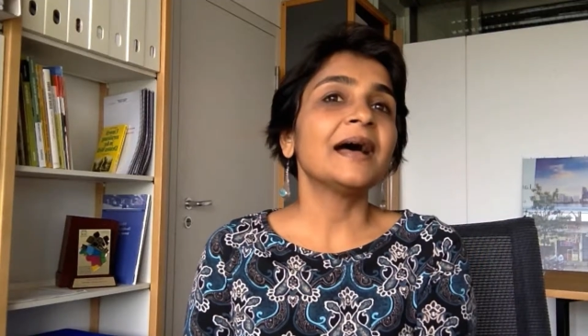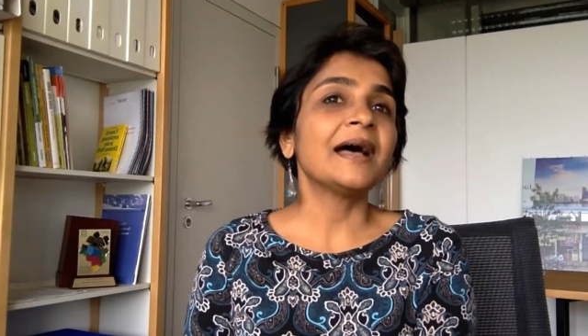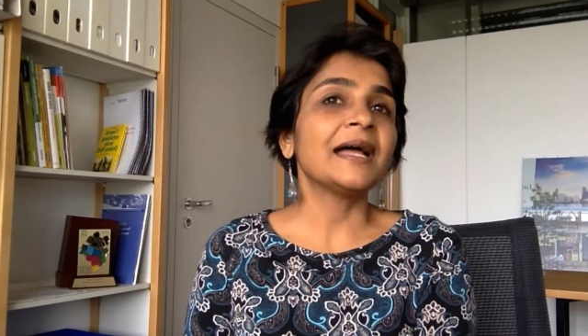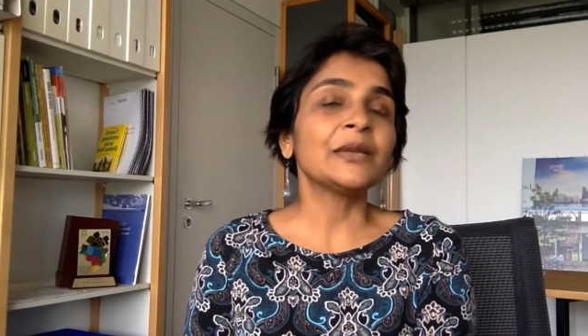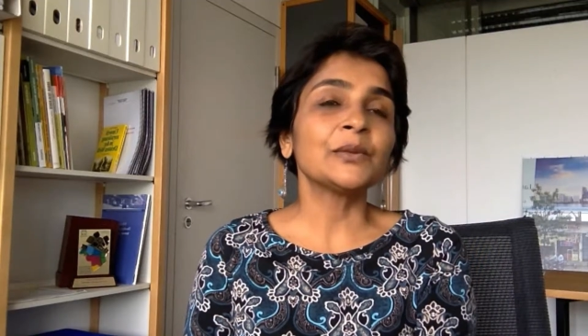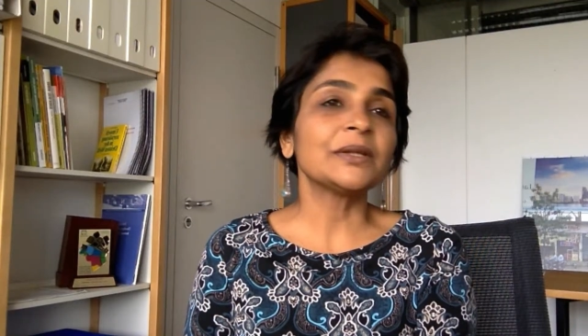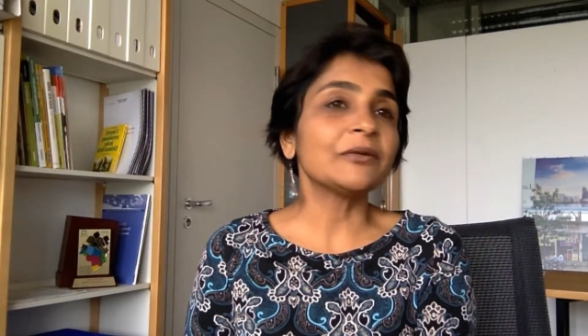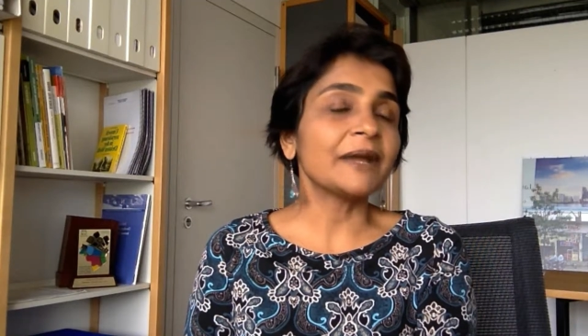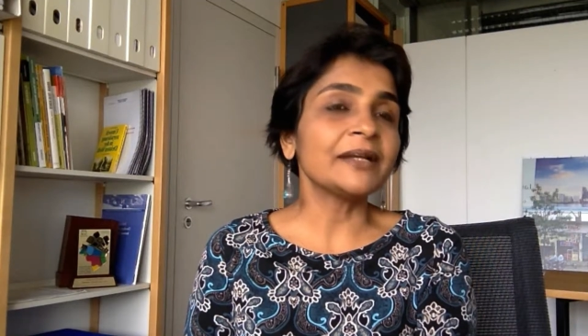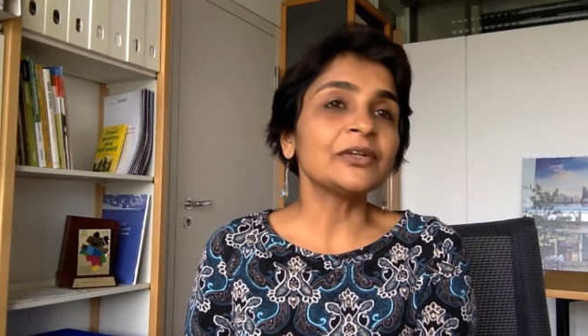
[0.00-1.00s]
And with the
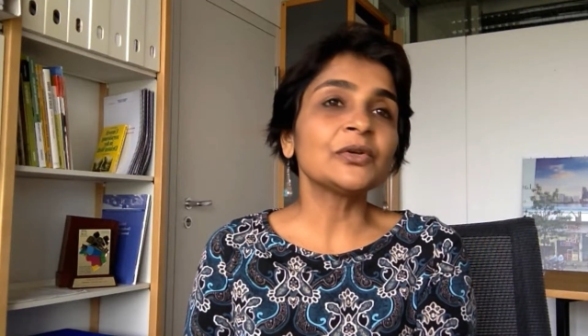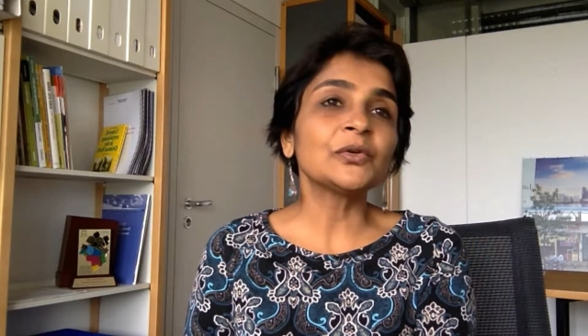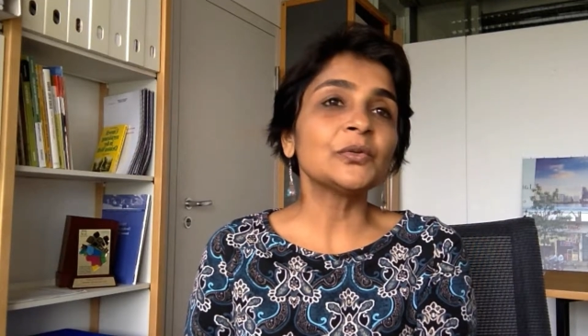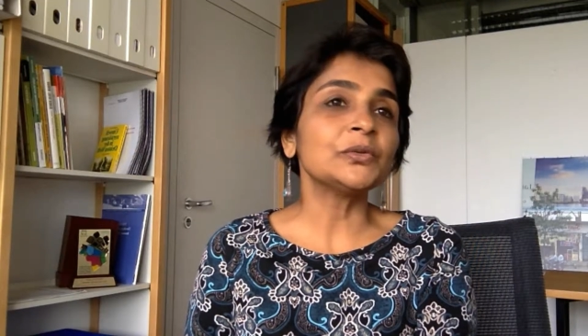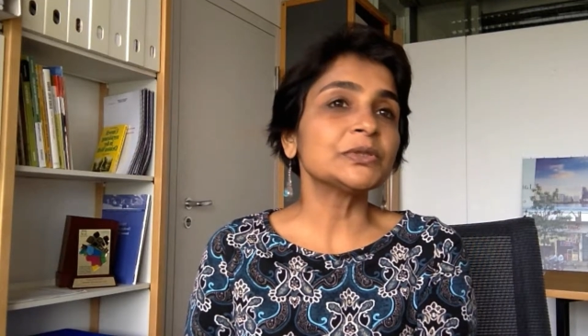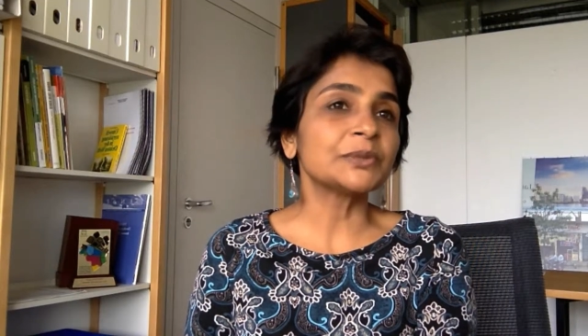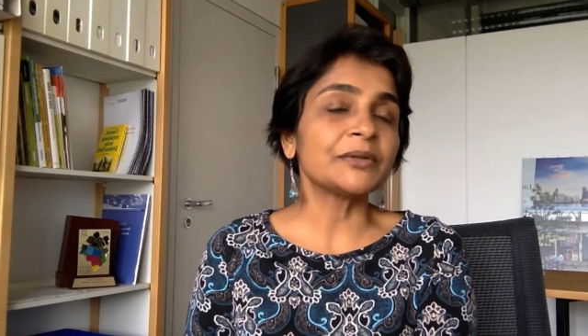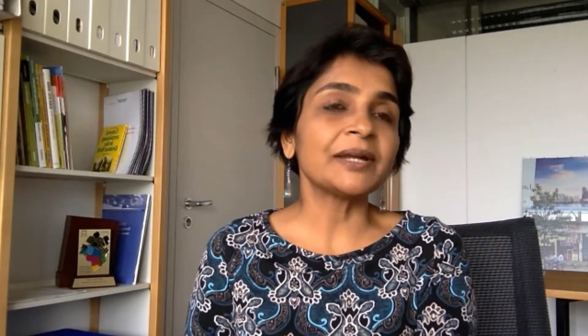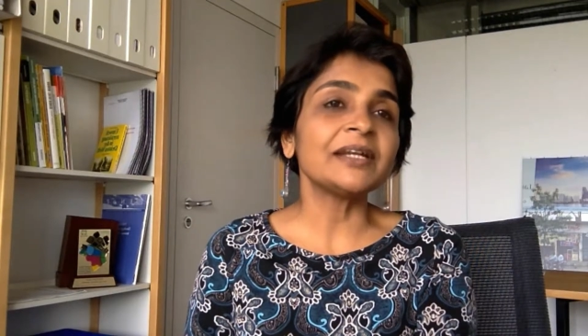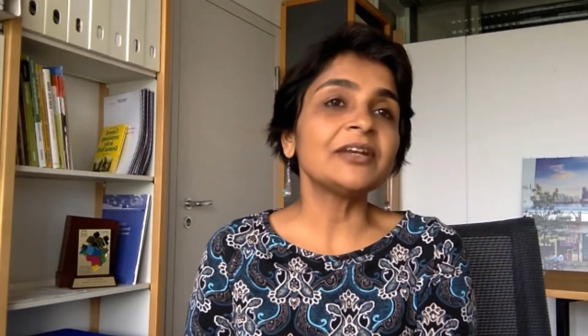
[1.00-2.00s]
right tools, with
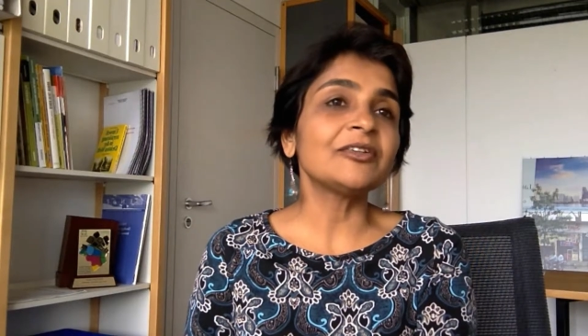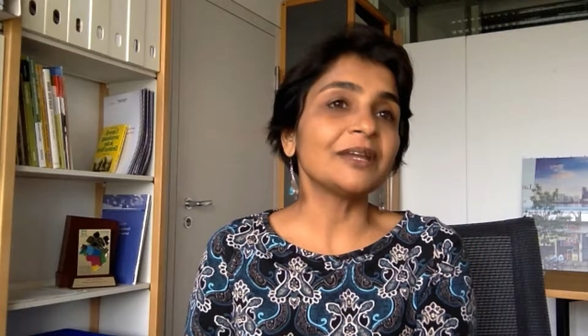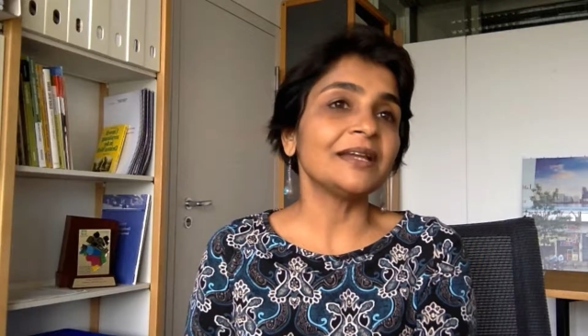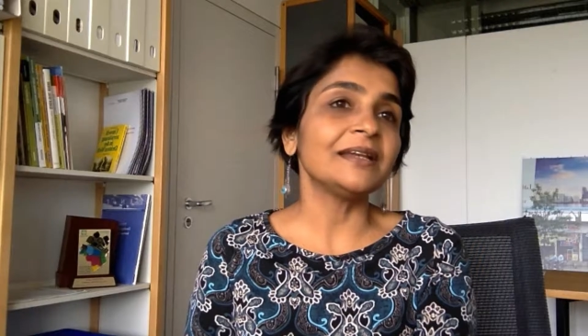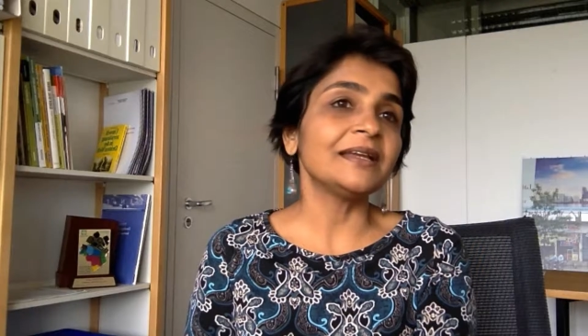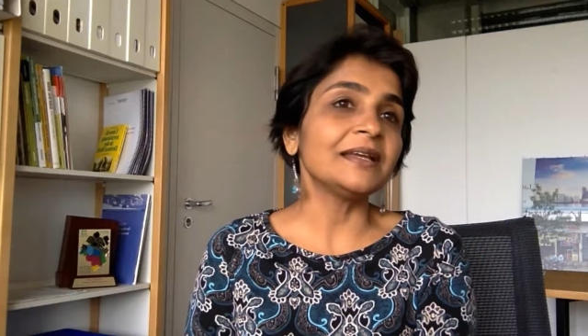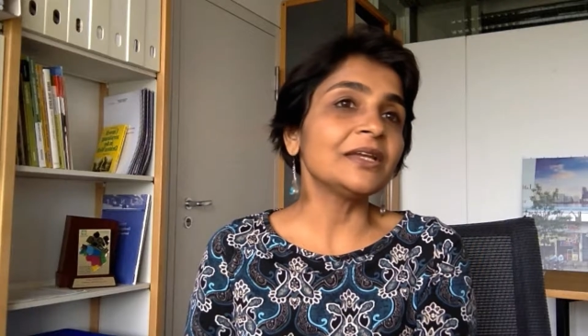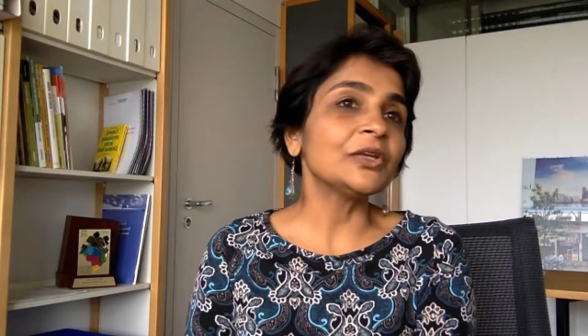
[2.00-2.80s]
the right training,